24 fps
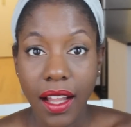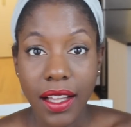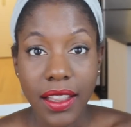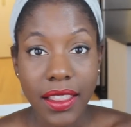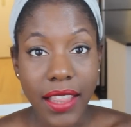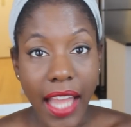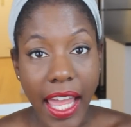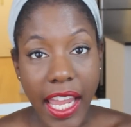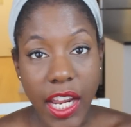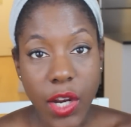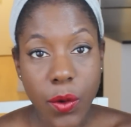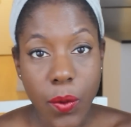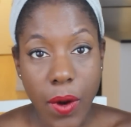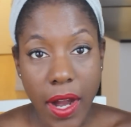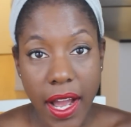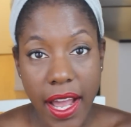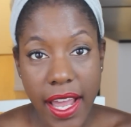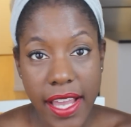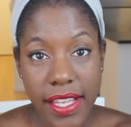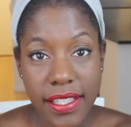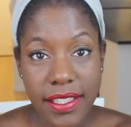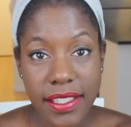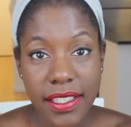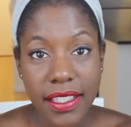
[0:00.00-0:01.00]

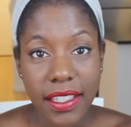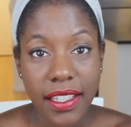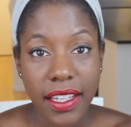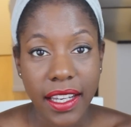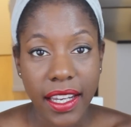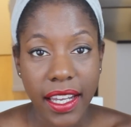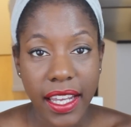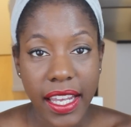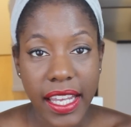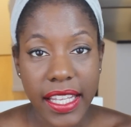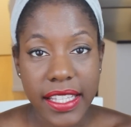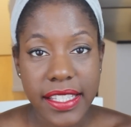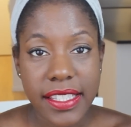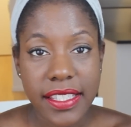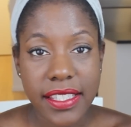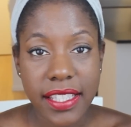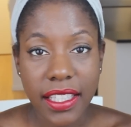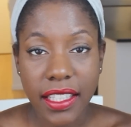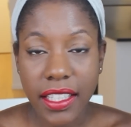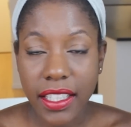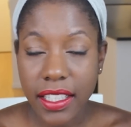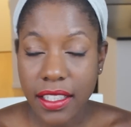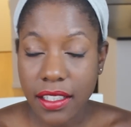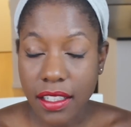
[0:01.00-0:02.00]
Likewise, it's
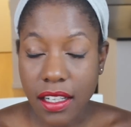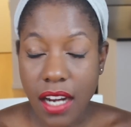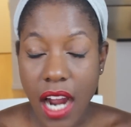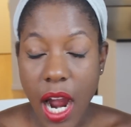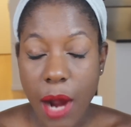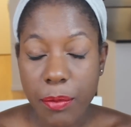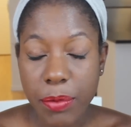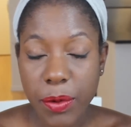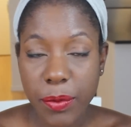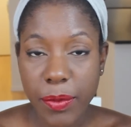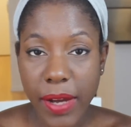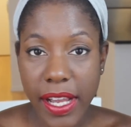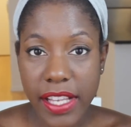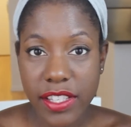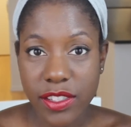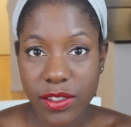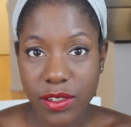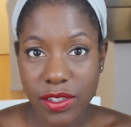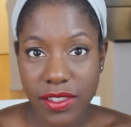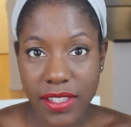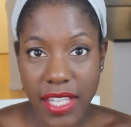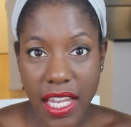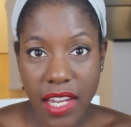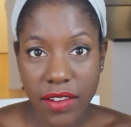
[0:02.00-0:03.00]
silly to compromise
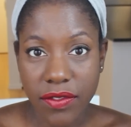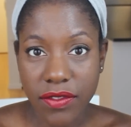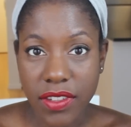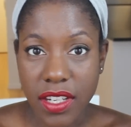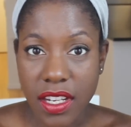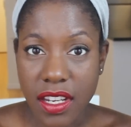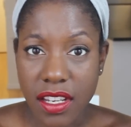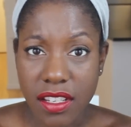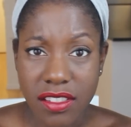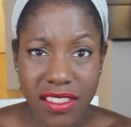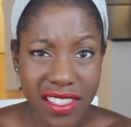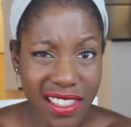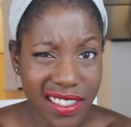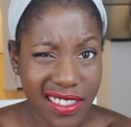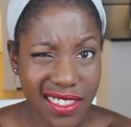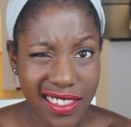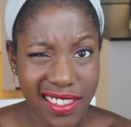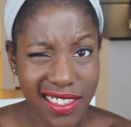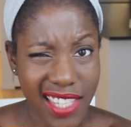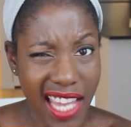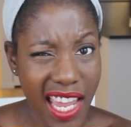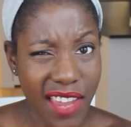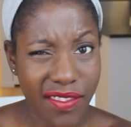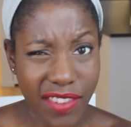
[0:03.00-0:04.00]
your safety just to
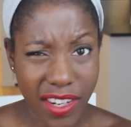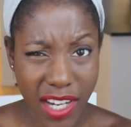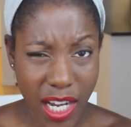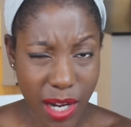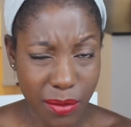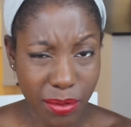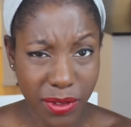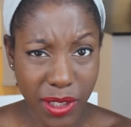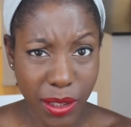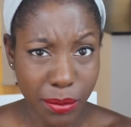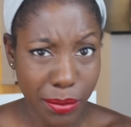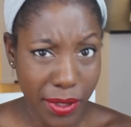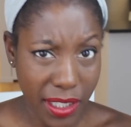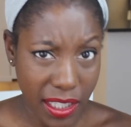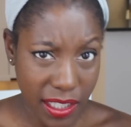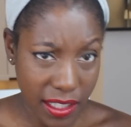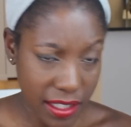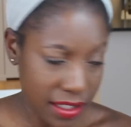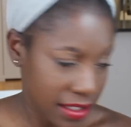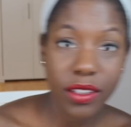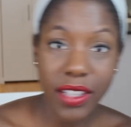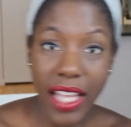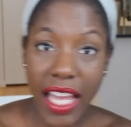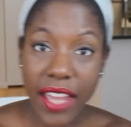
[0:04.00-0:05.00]
save a couple of
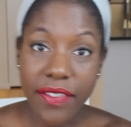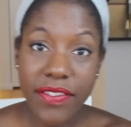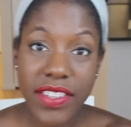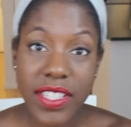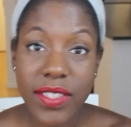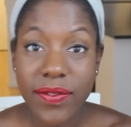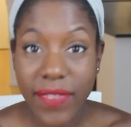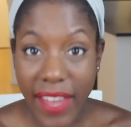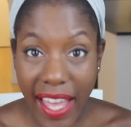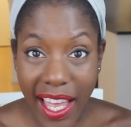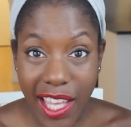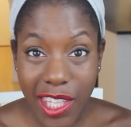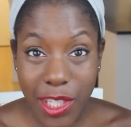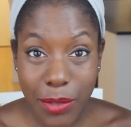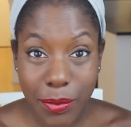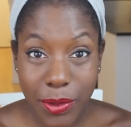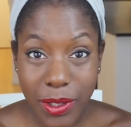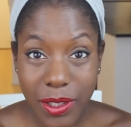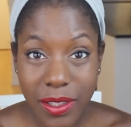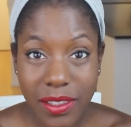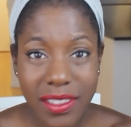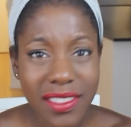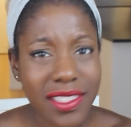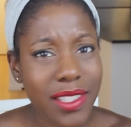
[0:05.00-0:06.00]
bucks. Your life is
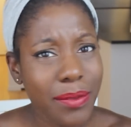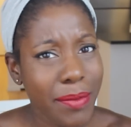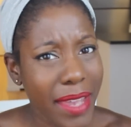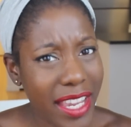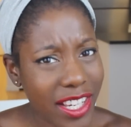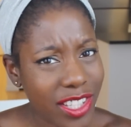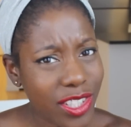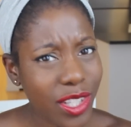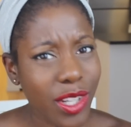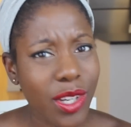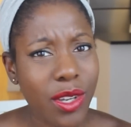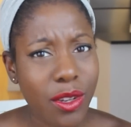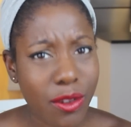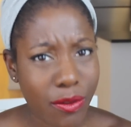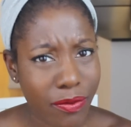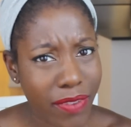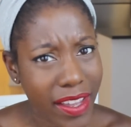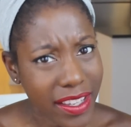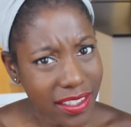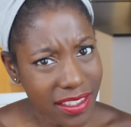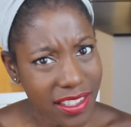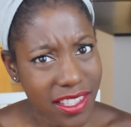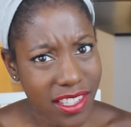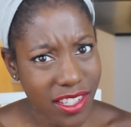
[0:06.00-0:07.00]
valuable, so make sure you
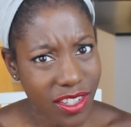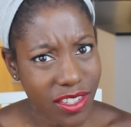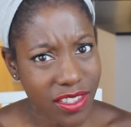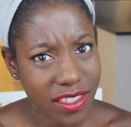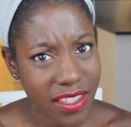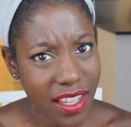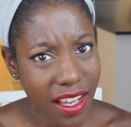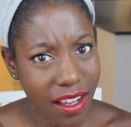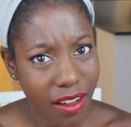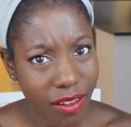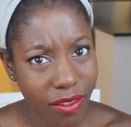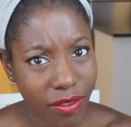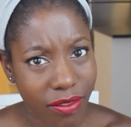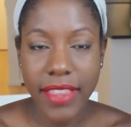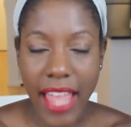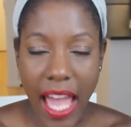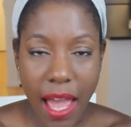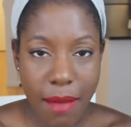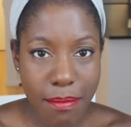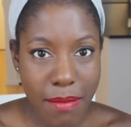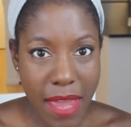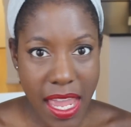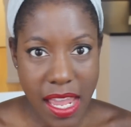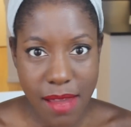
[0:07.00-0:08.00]
invest in yourself.
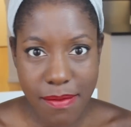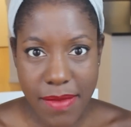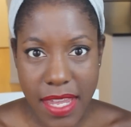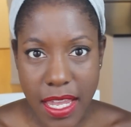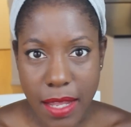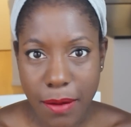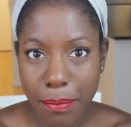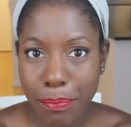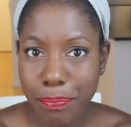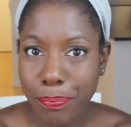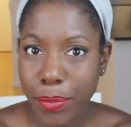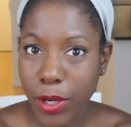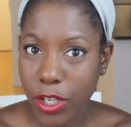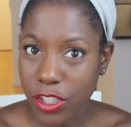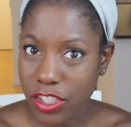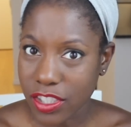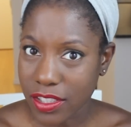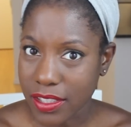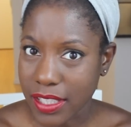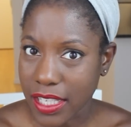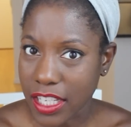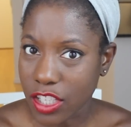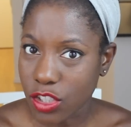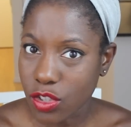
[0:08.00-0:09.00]
That may mean
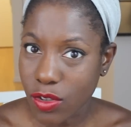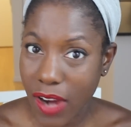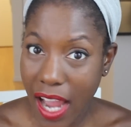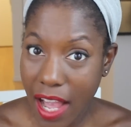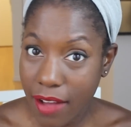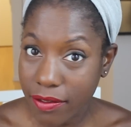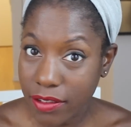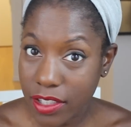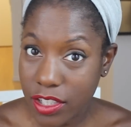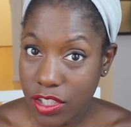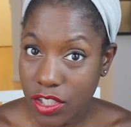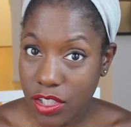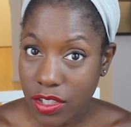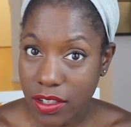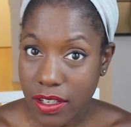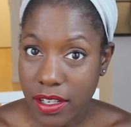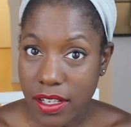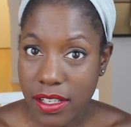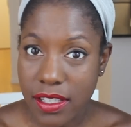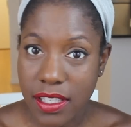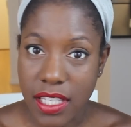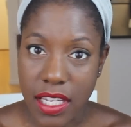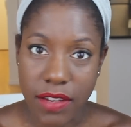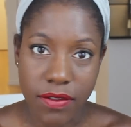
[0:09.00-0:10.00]
purchasing travel
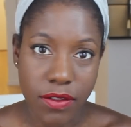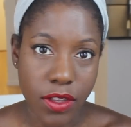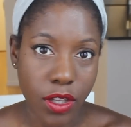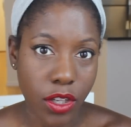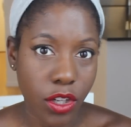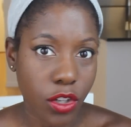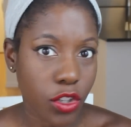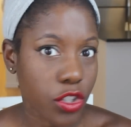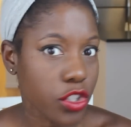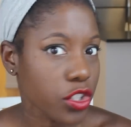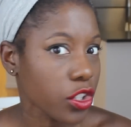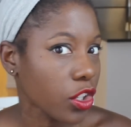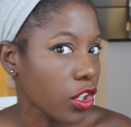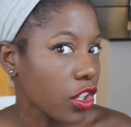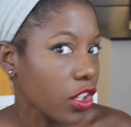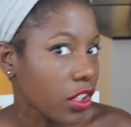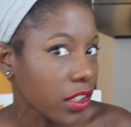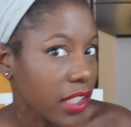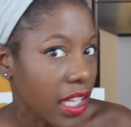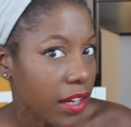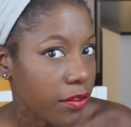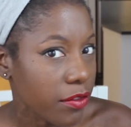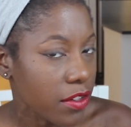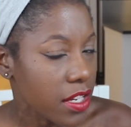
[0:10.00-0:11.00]
insurance even though you're sure
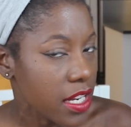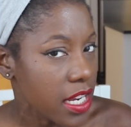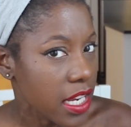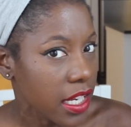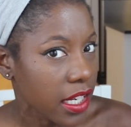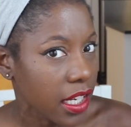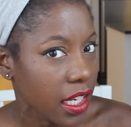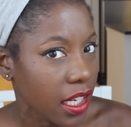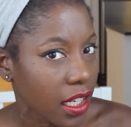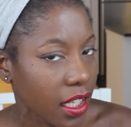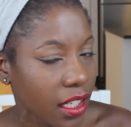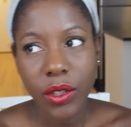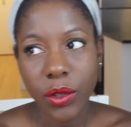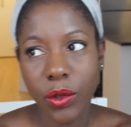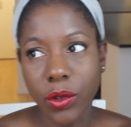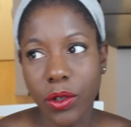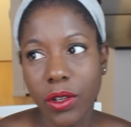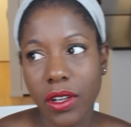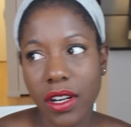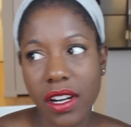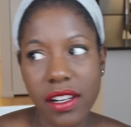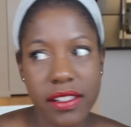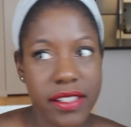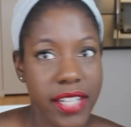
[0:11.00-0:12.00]
you'll never need it,
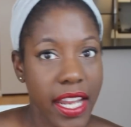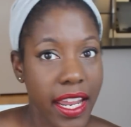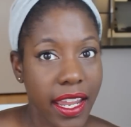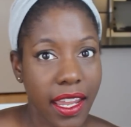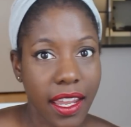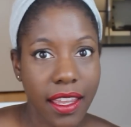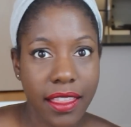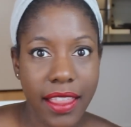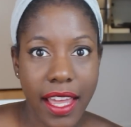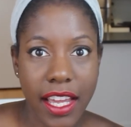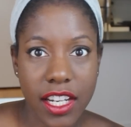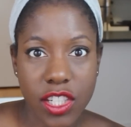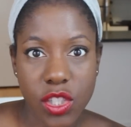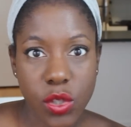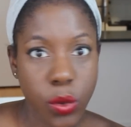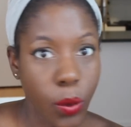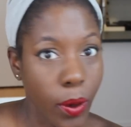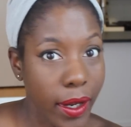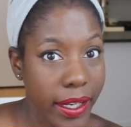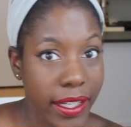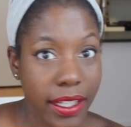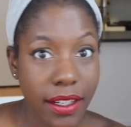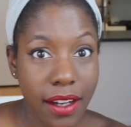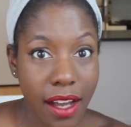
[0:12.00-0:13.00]
or taking that
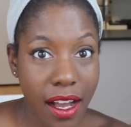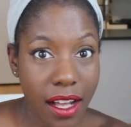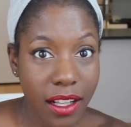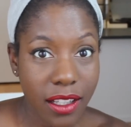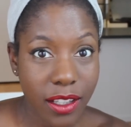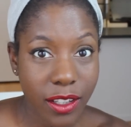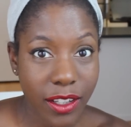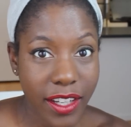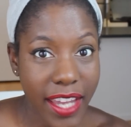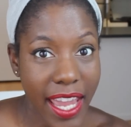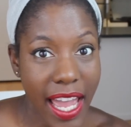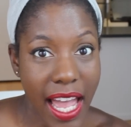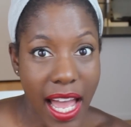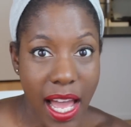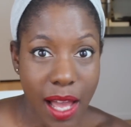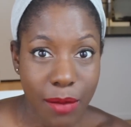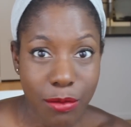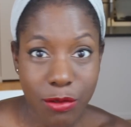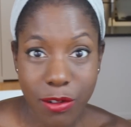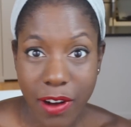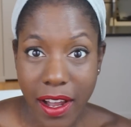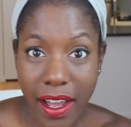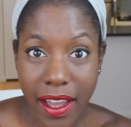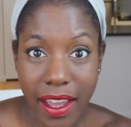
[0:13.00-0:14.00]
$20
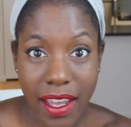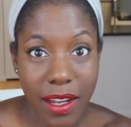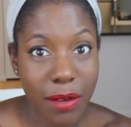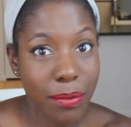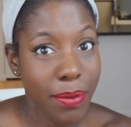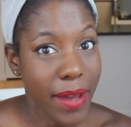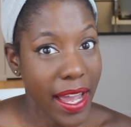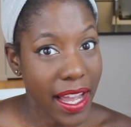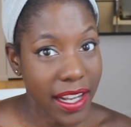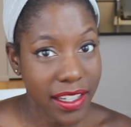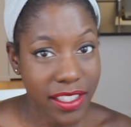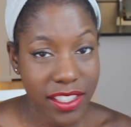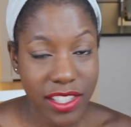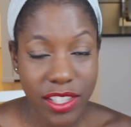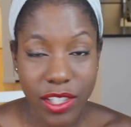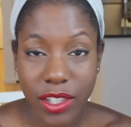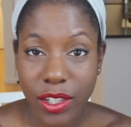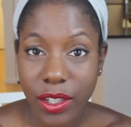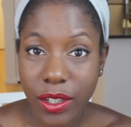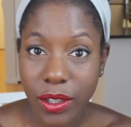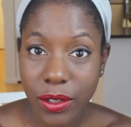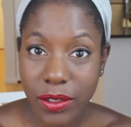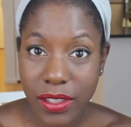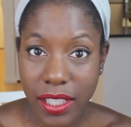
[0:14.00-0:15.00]
cab ride back to
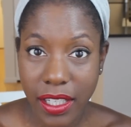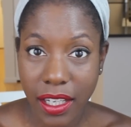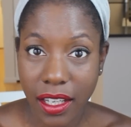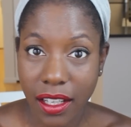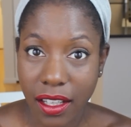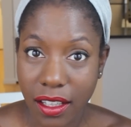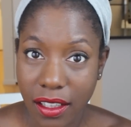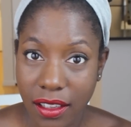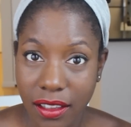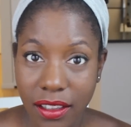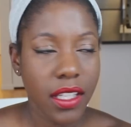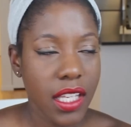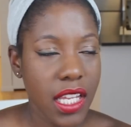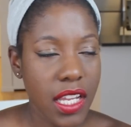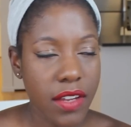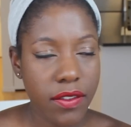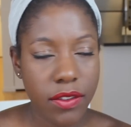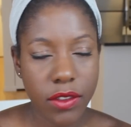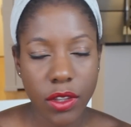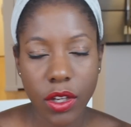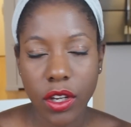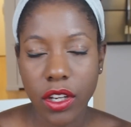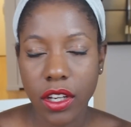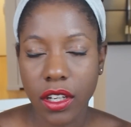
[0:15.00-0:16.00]
your hotel
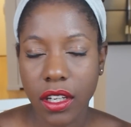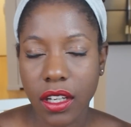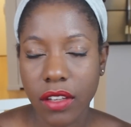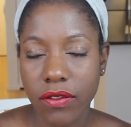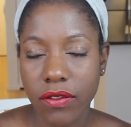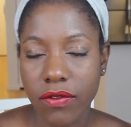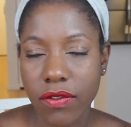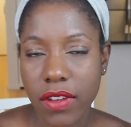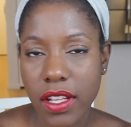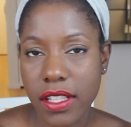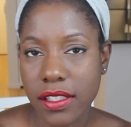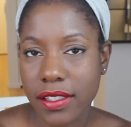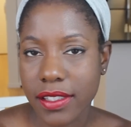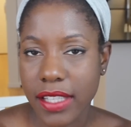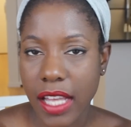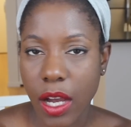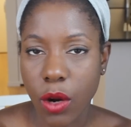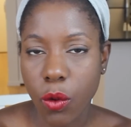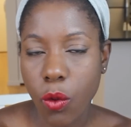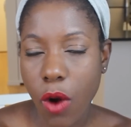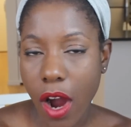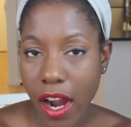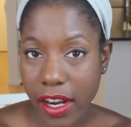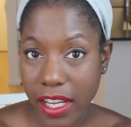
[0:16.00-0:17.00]
even though you're convinced
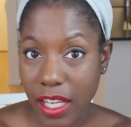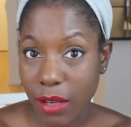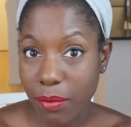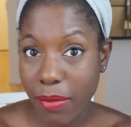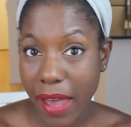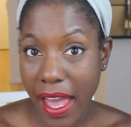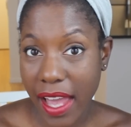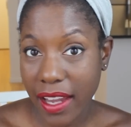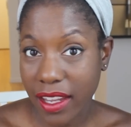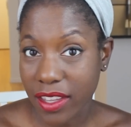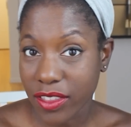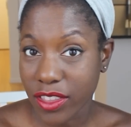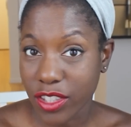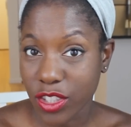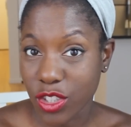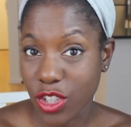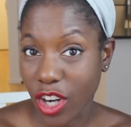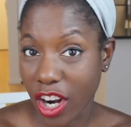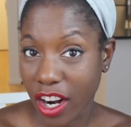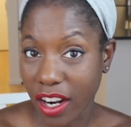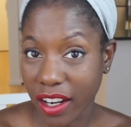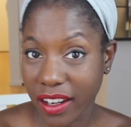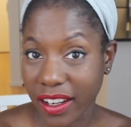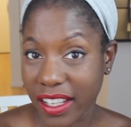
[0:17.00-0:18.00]
that walking back in the
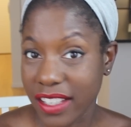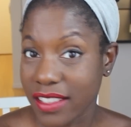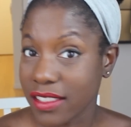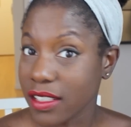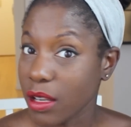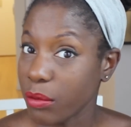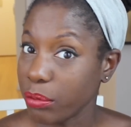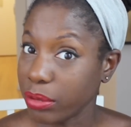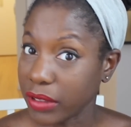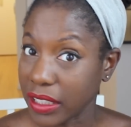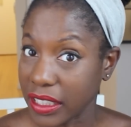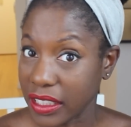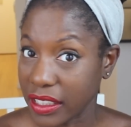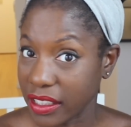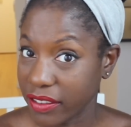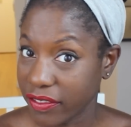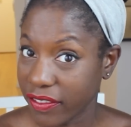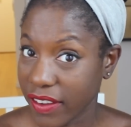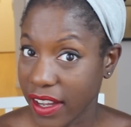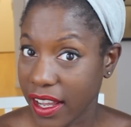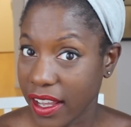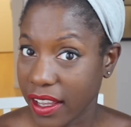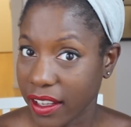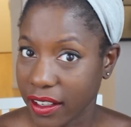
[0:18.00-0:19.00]
dark is completely
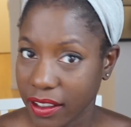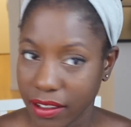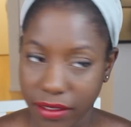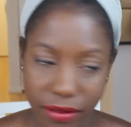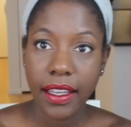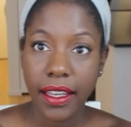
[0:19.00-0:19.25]
fine.